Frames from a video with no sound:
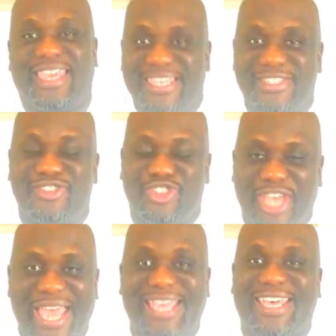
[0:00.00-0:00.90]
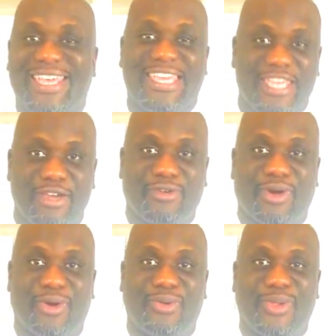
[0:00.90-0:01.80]
Is Jack a
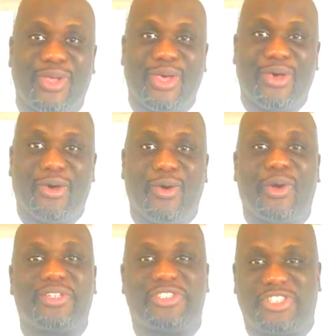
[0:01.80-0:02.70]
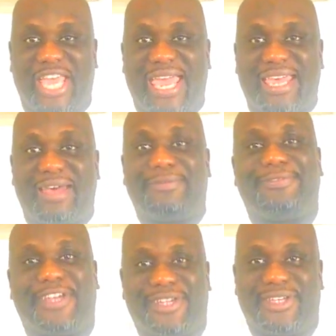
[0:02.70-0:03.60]
hero or is Jack a
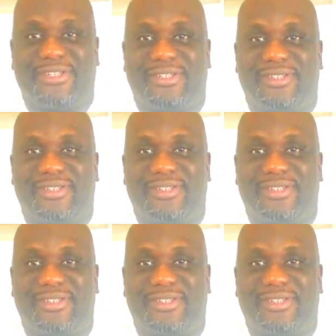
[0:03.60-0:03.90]
villain?